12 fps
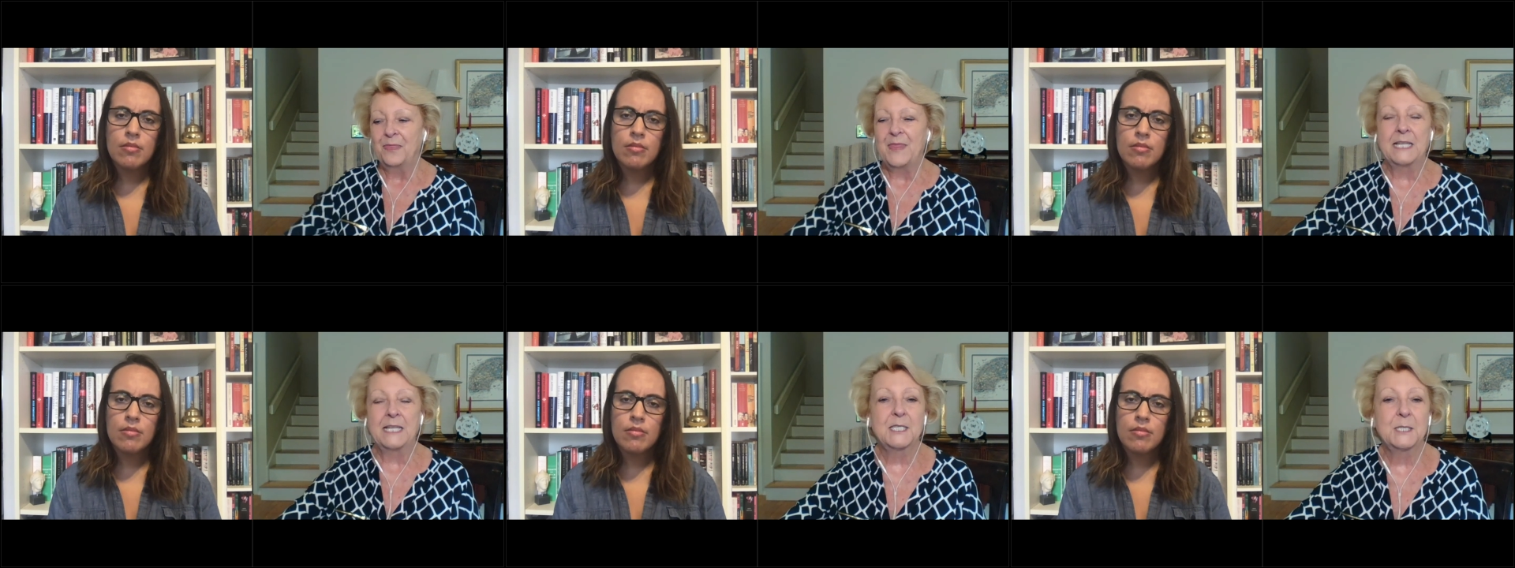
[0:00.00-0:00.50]

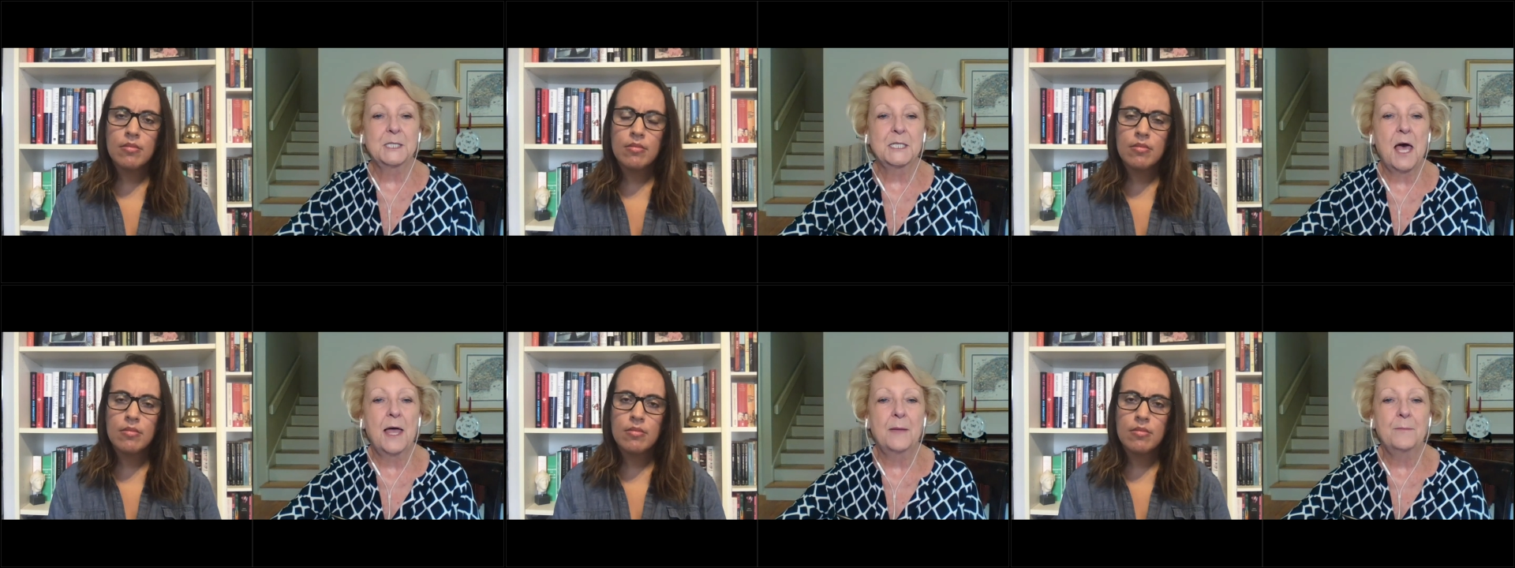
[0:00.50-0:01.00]
Speaker 1: that's the
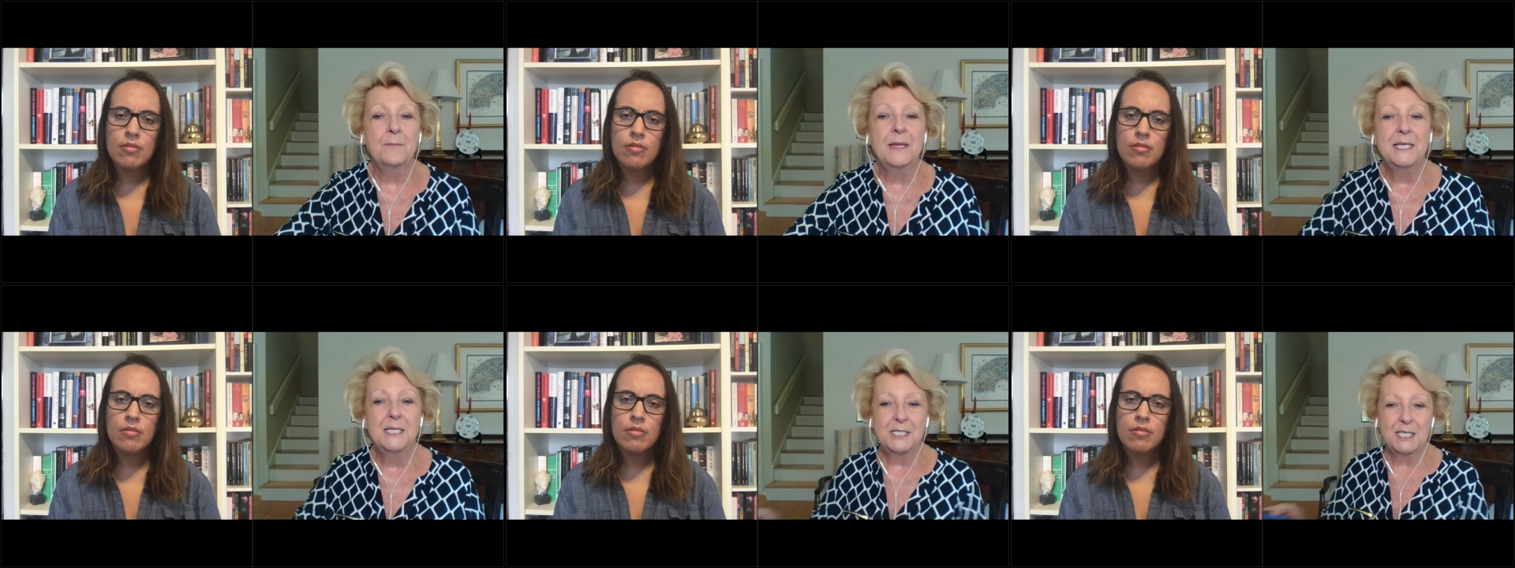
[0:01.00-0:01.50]
time
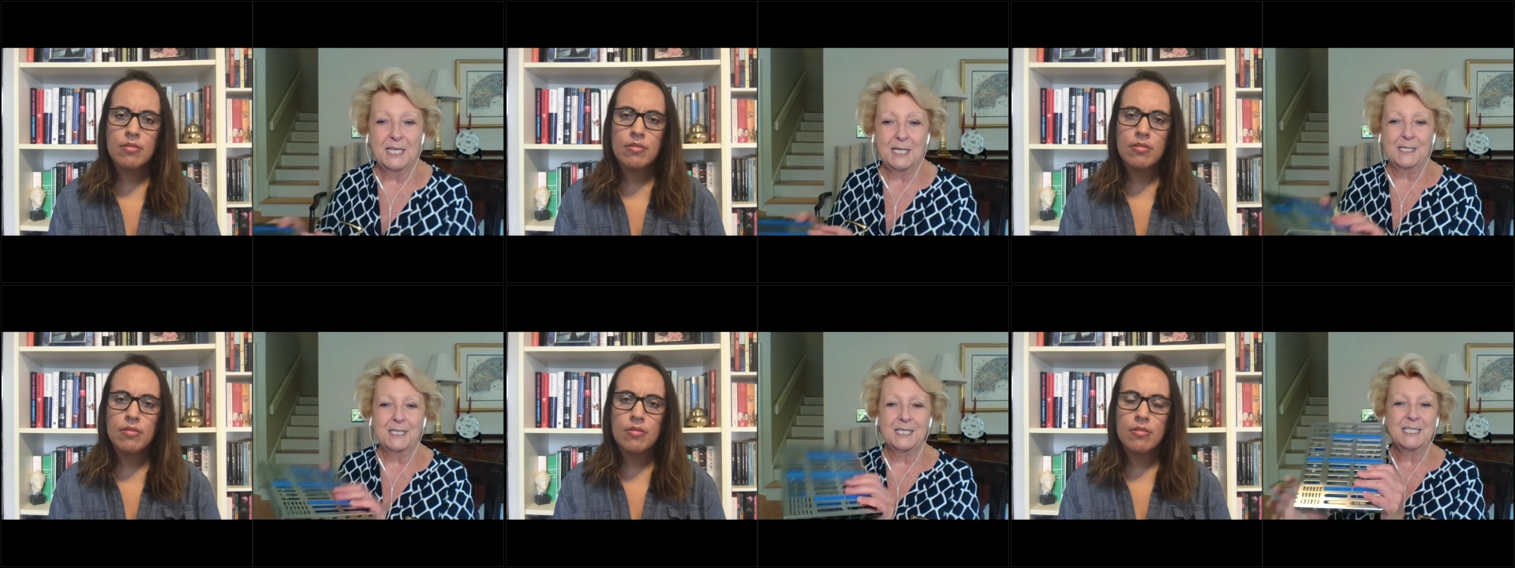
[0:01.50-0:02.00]
to
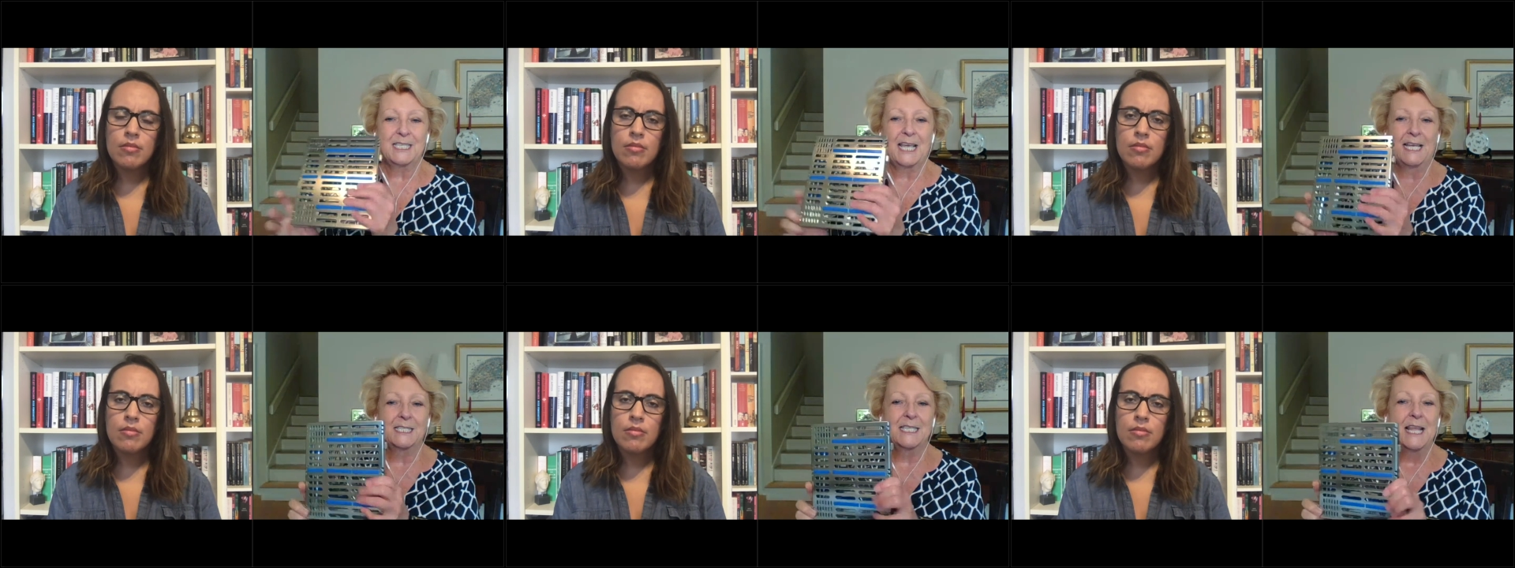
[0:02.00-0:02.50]
get the
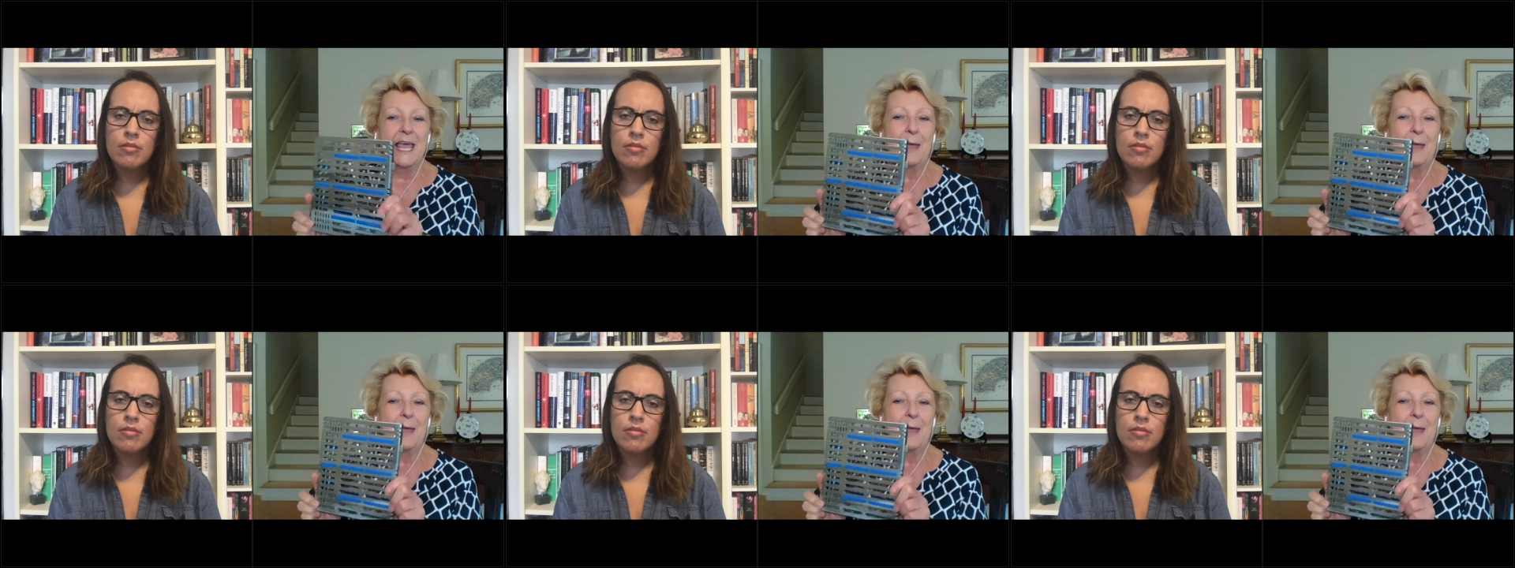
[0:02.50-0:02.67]
cassettes,